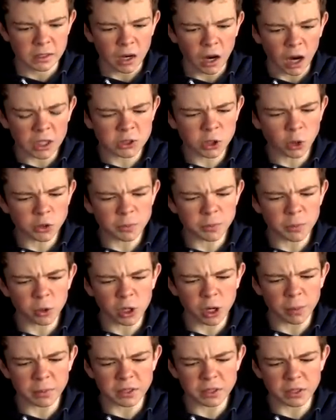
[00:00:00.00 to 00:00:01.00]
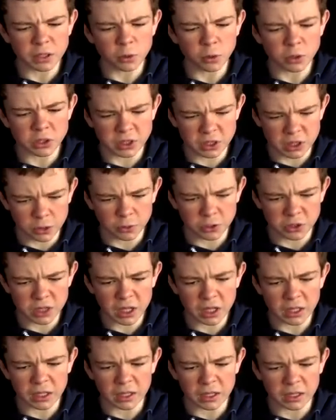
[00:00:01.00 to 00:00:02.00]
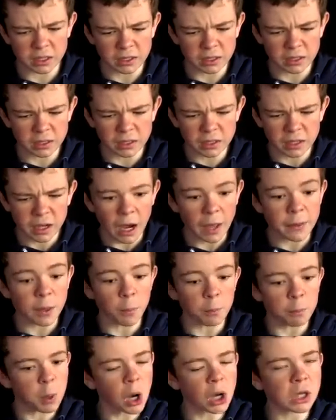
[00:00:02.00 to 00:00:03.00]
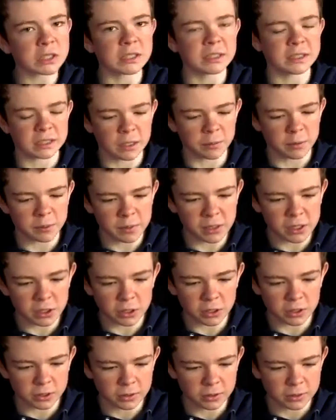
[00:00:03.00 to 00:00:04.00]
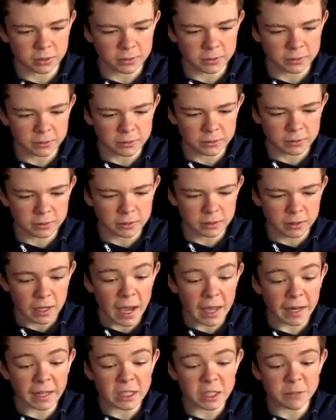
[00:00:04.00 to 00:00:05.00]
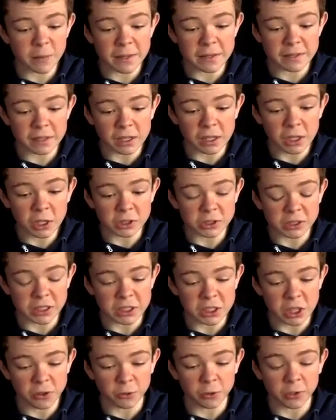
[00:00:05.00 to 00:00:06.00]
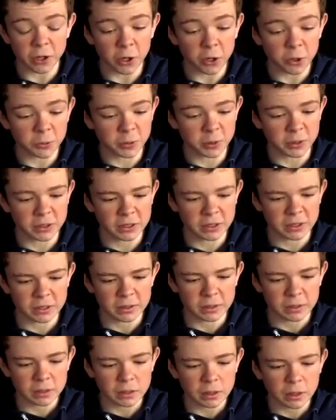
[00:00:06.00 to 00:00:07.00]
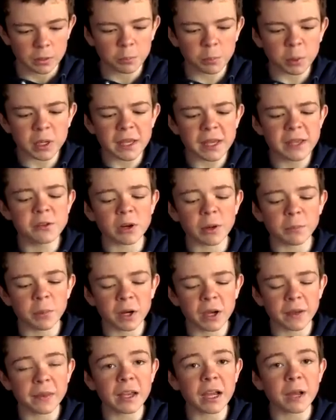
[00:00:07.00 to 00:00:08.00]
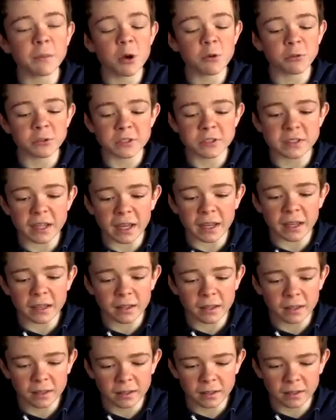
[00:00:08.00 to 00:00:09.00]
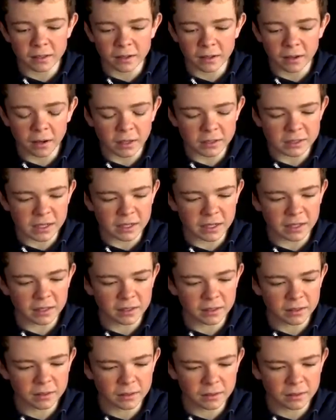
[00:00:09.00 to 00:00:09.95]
I told them you were staying here, and they were bursting to come and meet you." Hetty and Spencer looked at each other in hope. "Please, Grandpa, can they come over and stay?" asked Hetty.